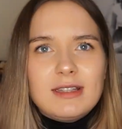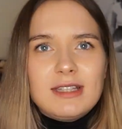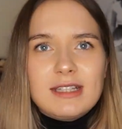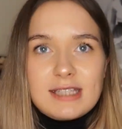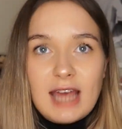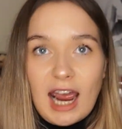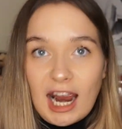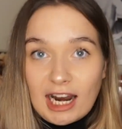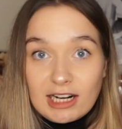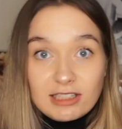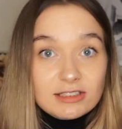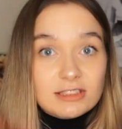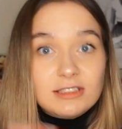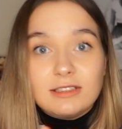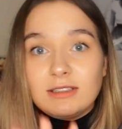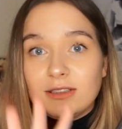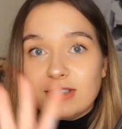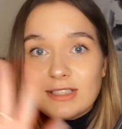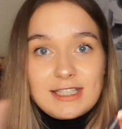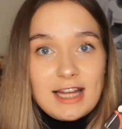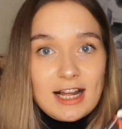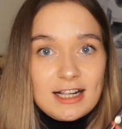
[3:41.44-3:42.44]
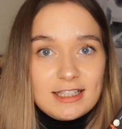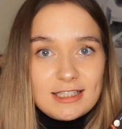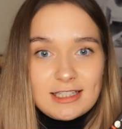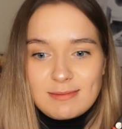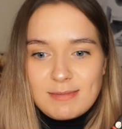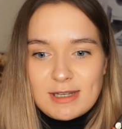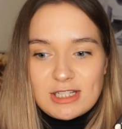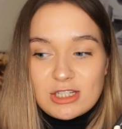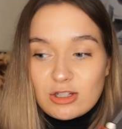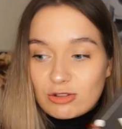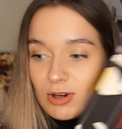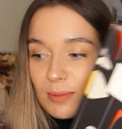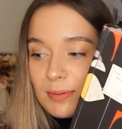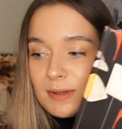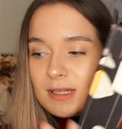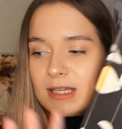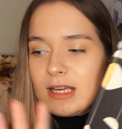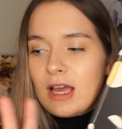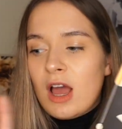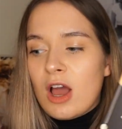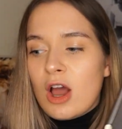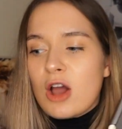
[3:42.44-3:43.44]
the title The Talented Mr
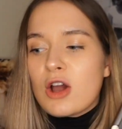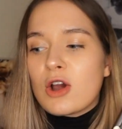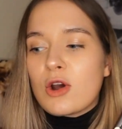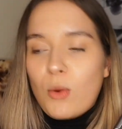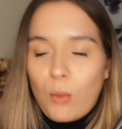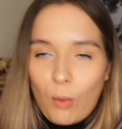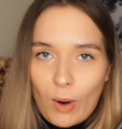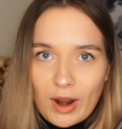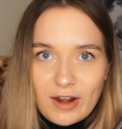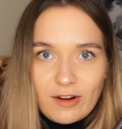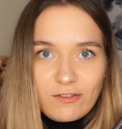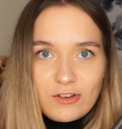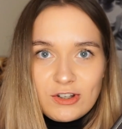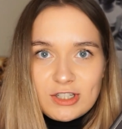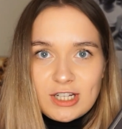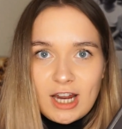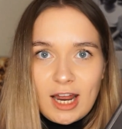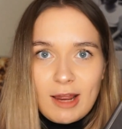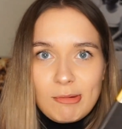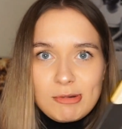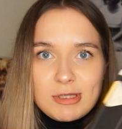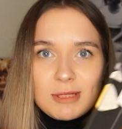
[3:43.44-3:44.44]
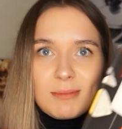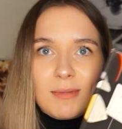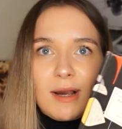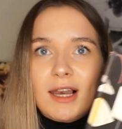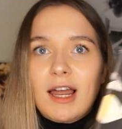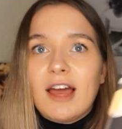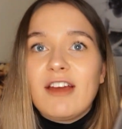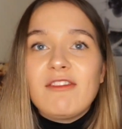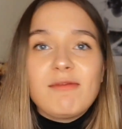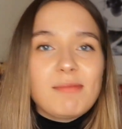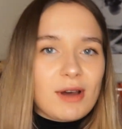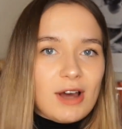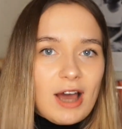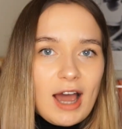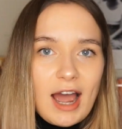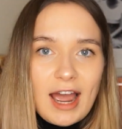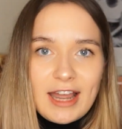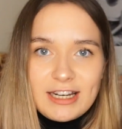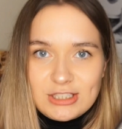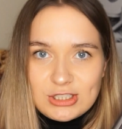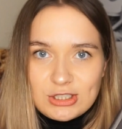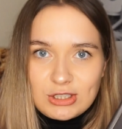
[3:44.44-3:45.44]
Ripley quite a few times in my life, but
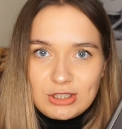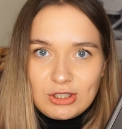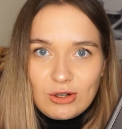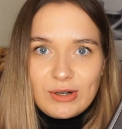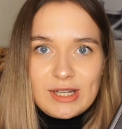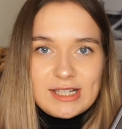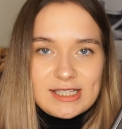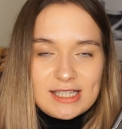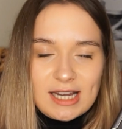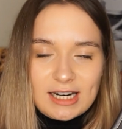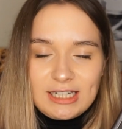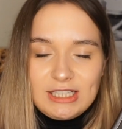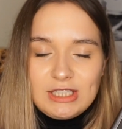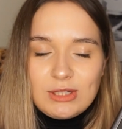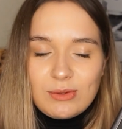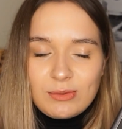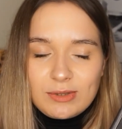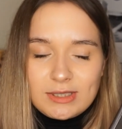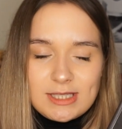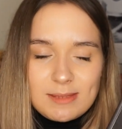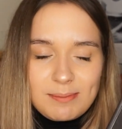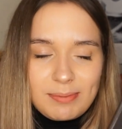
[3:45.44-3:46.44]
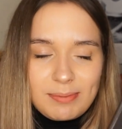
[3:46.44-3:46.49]
I don't exactly know what it's